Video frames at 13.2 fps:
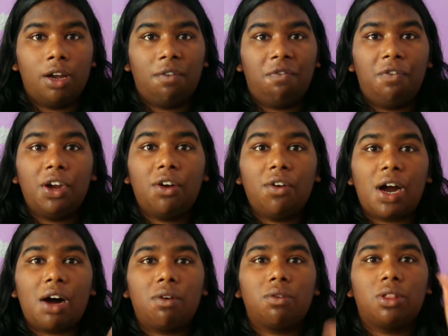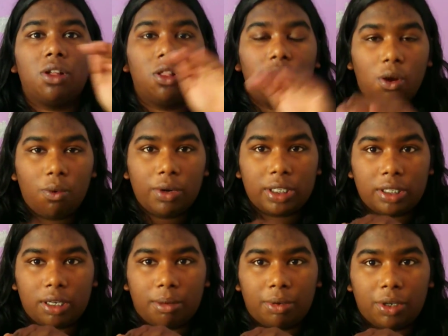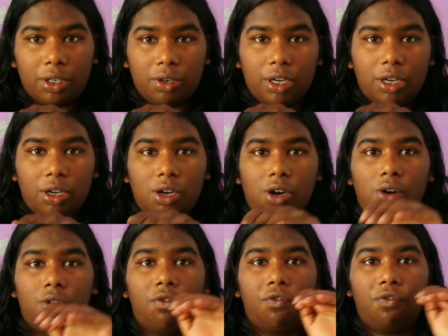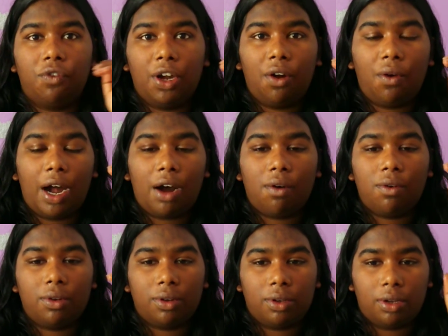figure out the lowest number you can go, figure out